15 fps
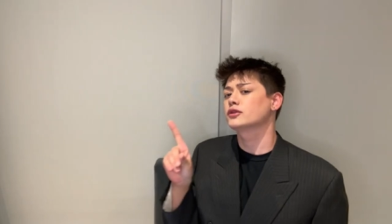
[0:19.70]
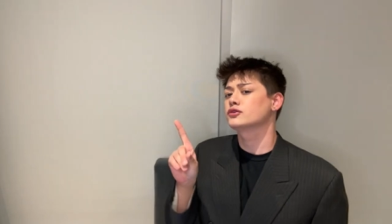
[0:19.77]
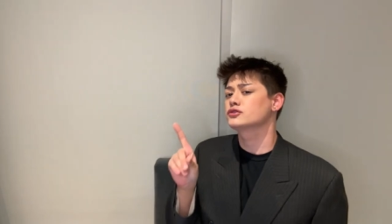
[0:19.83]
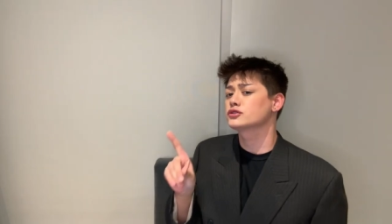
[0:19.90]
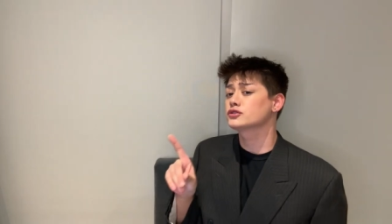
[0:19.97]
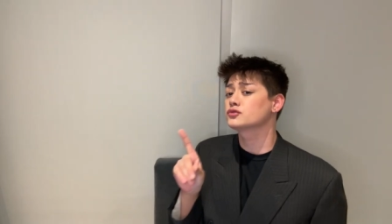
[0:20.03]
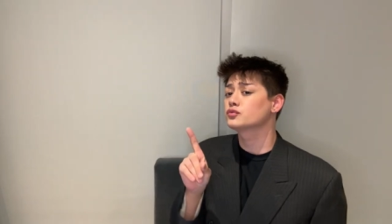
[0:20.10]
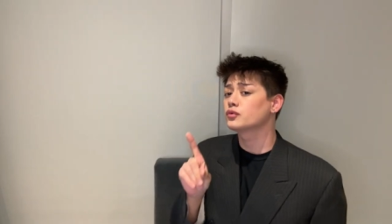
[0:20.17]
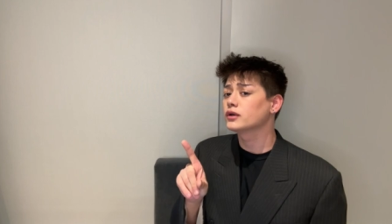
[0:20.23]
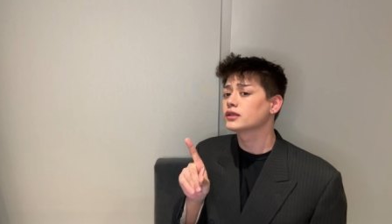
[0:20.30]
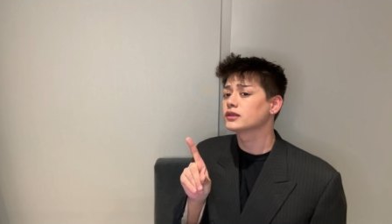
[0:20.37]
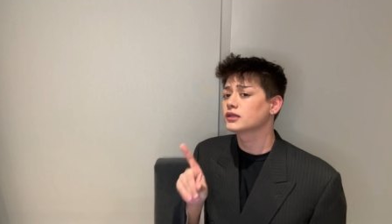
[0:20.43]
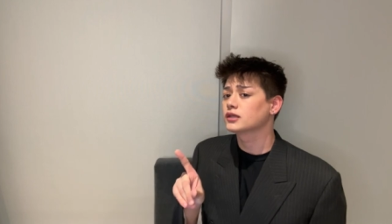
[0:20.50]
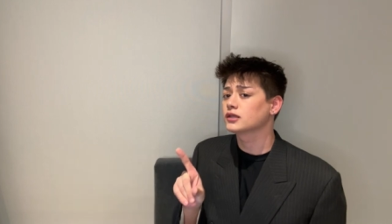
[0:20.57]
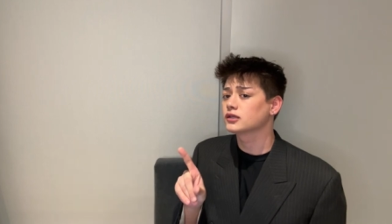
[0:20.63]
there's just one
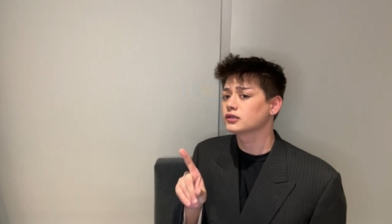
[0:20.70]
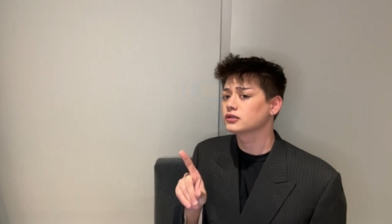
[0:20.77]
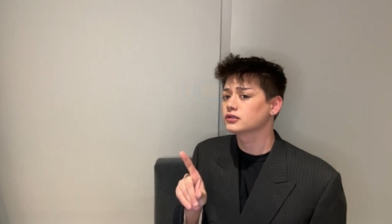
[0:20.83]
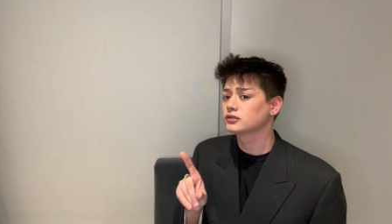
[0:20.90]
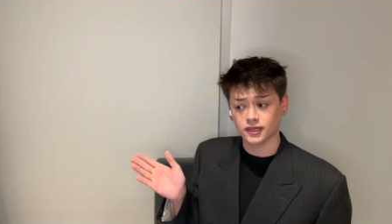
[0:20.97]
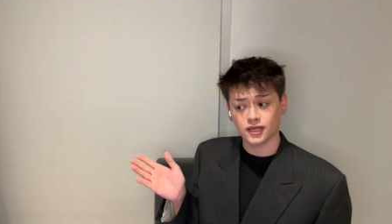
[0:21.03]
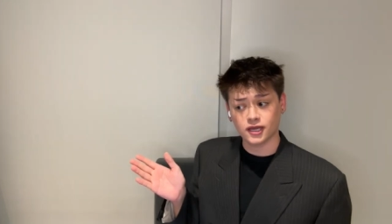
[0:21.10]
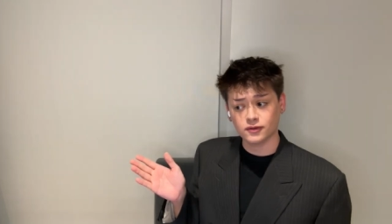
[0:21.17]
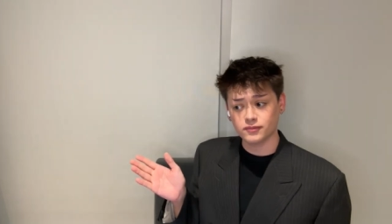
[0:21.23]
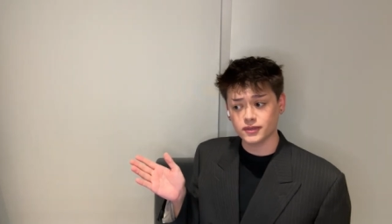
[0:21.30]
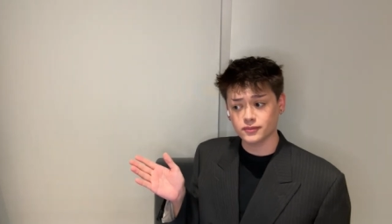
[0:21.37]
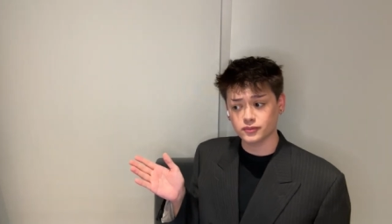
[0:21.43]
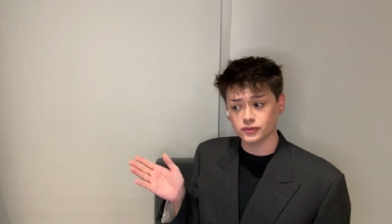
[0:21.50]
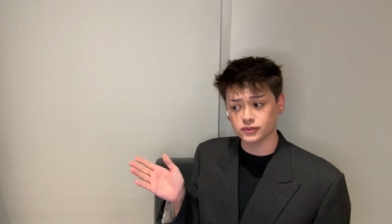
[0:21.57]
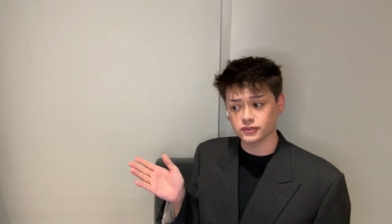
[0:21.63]
thing. A lot of
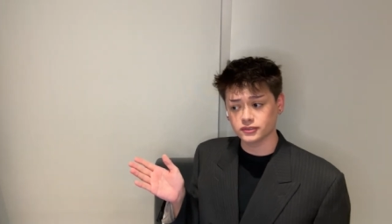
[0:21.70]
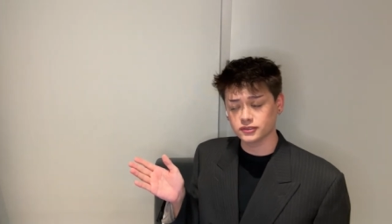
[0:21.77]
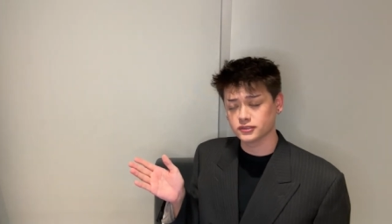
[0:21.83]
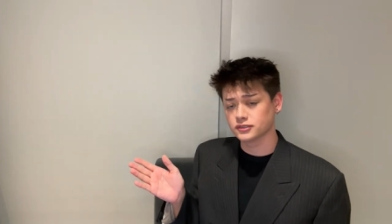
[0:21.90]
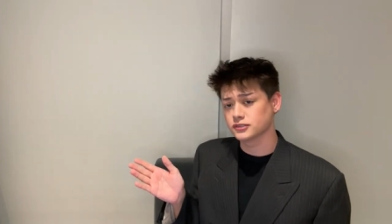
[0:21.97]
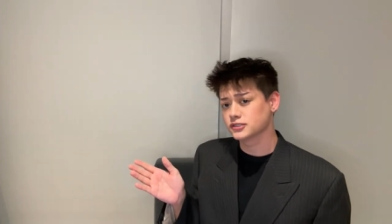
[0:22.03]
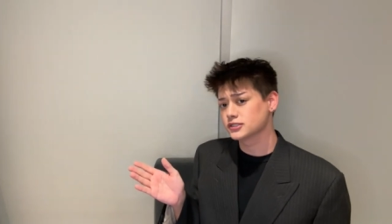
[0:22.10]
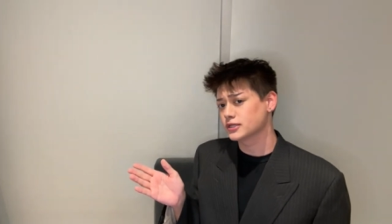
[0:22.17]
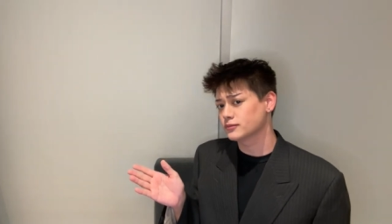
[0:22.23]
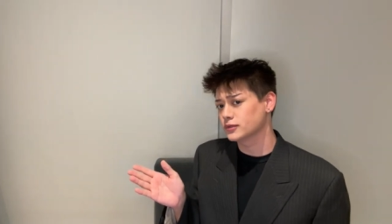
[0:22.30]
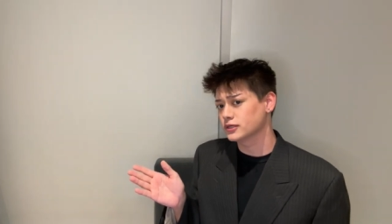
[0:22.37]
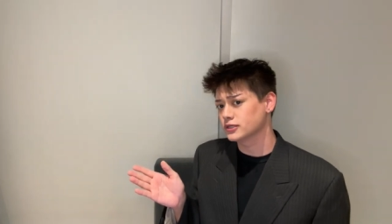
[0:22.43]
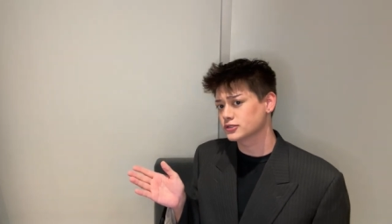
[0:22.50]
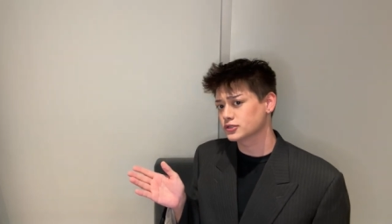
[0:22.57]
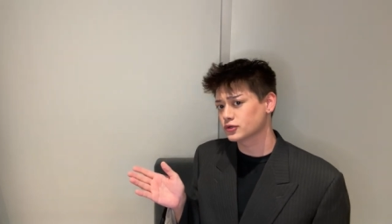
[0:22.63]
people seem to
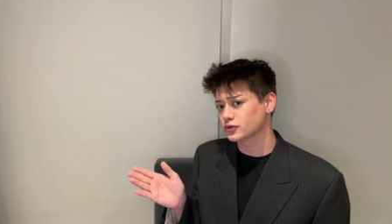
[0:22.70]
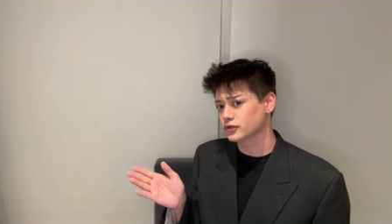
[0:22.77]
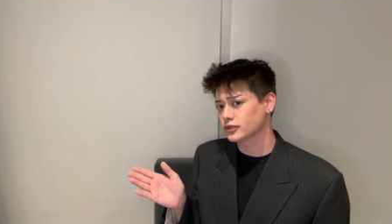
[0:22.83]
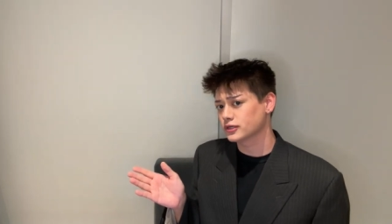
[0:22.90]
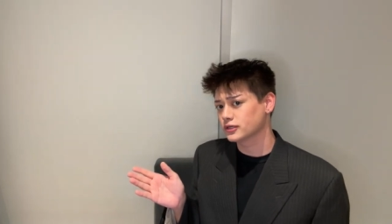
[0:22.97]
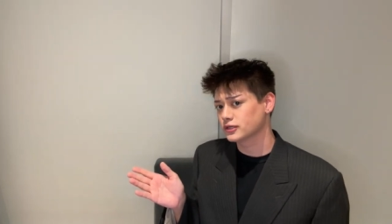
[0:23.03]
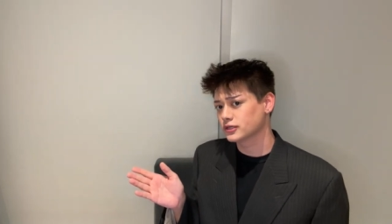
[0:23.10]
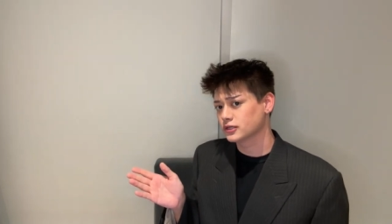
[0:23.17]
disagree.